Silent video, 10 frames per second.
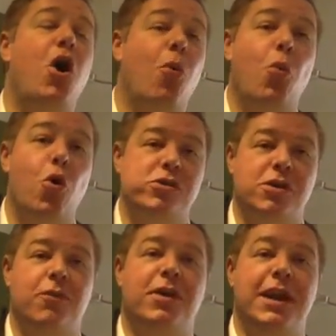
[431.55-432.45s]
go out with
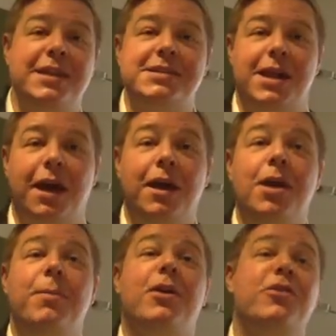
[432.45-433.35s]
hot water than the
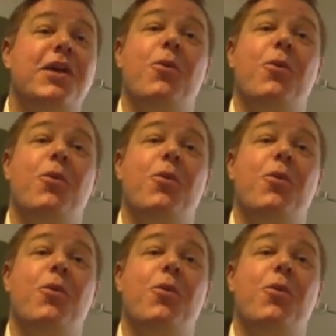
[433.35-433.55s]
internet,